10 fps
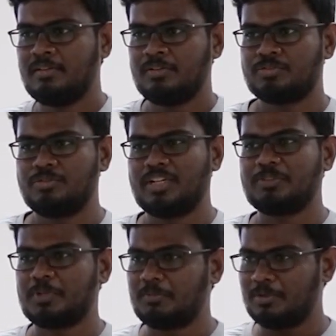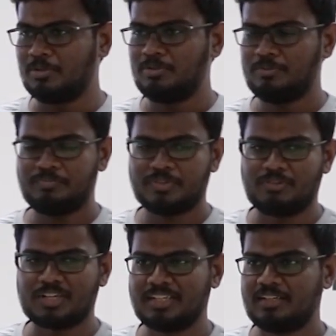So you guys probably know
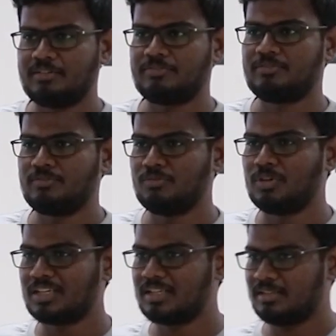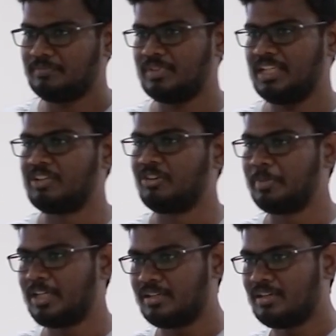what kind of work it will
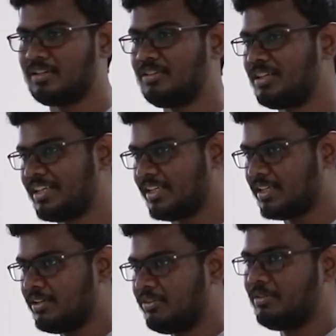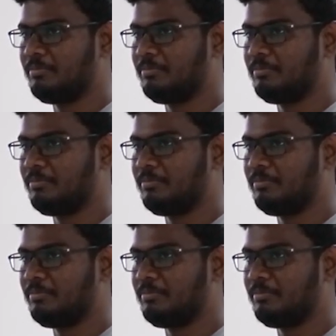be on a non-technical level.